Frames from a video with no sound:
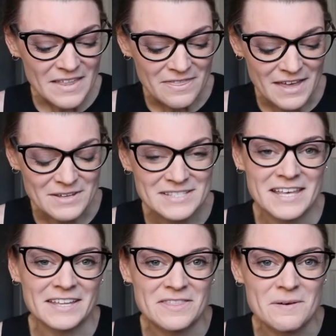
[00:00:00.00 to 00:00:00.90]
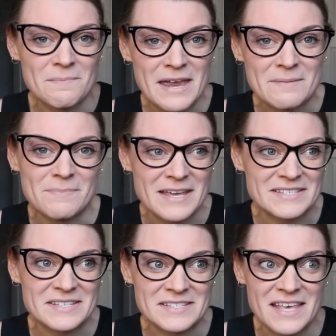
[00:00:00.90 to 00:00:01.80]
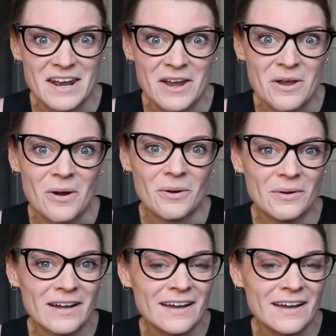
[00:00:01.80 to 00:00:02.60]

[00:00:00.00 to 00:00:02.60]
that's like the main basis that I know.